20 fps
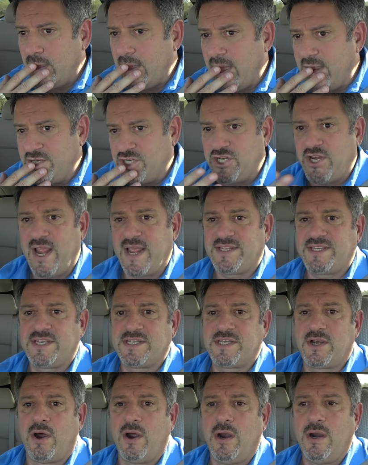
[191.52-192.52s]
And
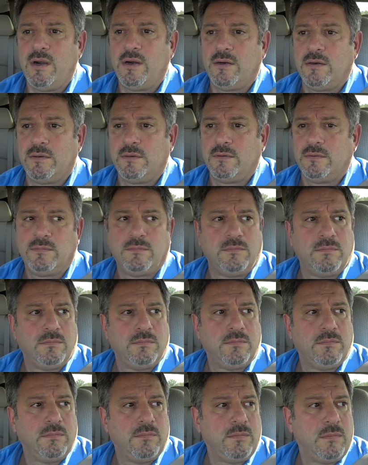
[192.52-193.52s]
chances are
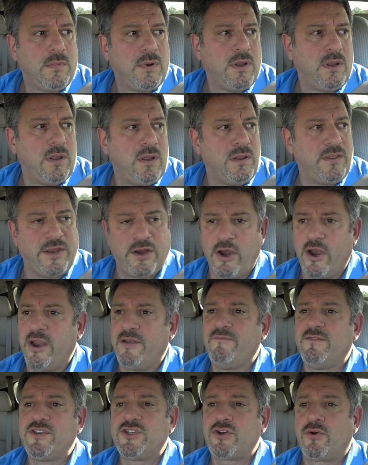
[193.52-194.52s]
their
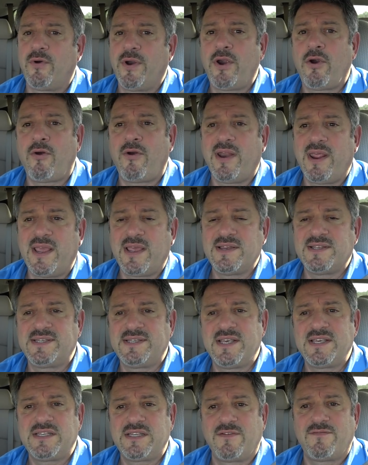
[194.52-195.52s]
inventory already
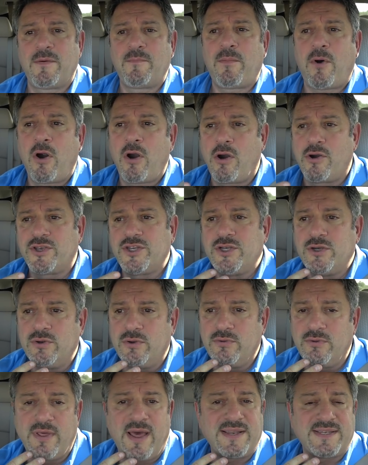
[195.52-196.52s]
consists of a bar or two
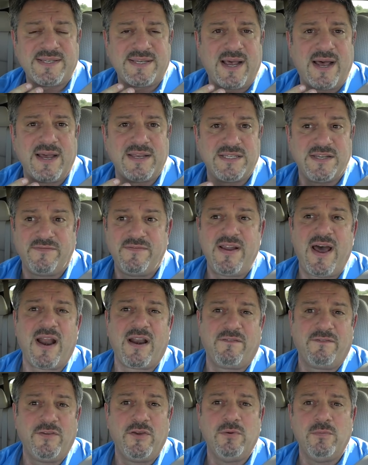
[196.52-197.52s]
that size, if
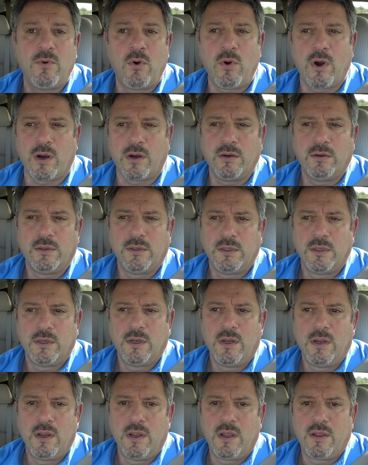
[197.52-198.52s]
not a few more.
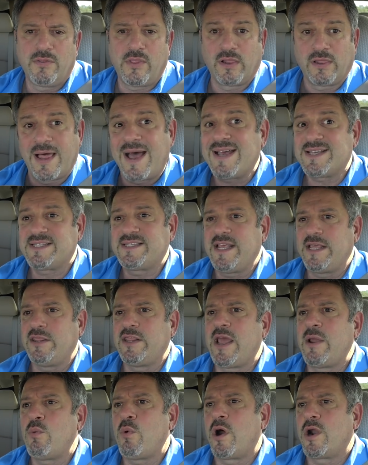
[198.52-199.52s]
The last thing
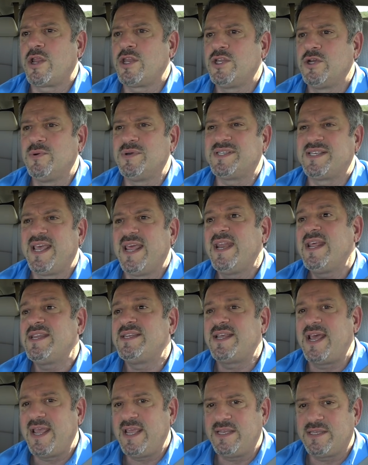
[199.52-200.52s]
they want to do is
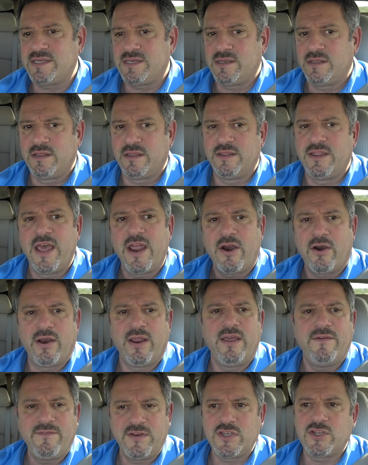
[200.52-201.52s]
inundate their
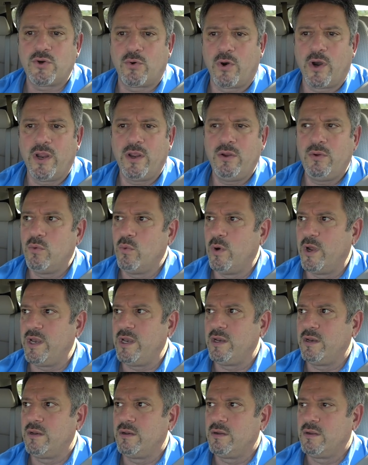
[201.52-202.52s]
inventory with
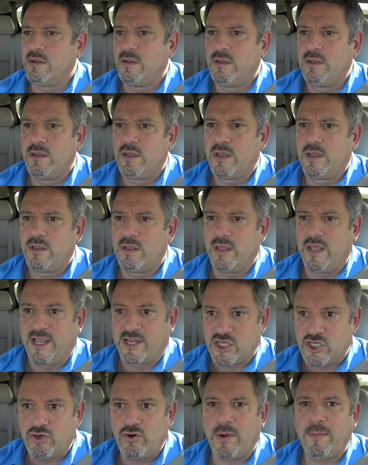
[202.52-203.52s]

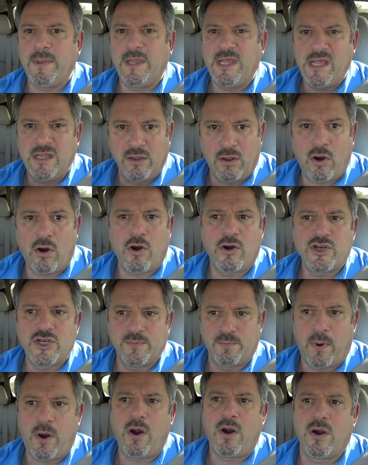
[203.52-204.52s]
extremely
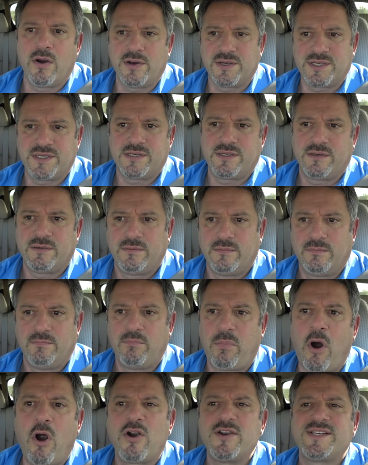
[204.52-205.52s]
large bars,
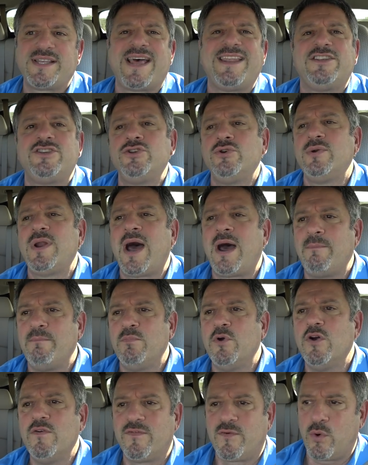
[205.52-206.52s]
bars that do not
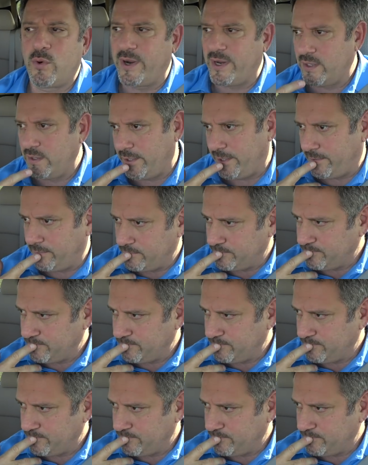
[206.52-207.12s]
move quickly.